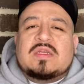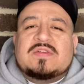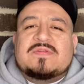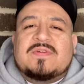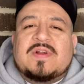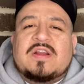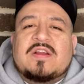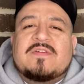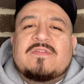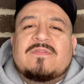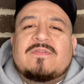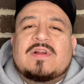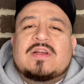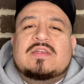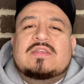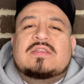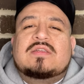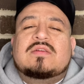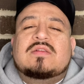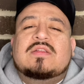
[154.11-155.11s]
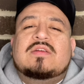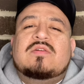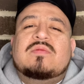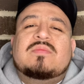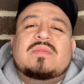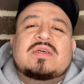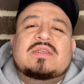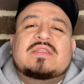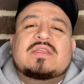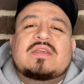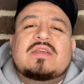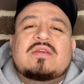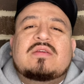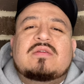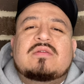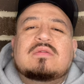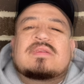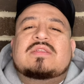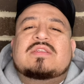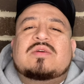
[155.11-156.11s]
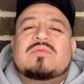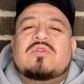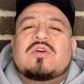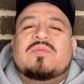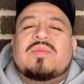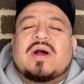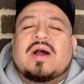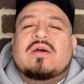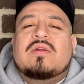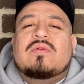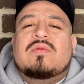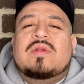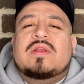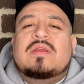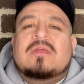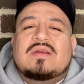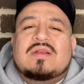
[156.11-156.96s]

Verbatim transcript: It's very fresh, a little musky, and somewhat powdery.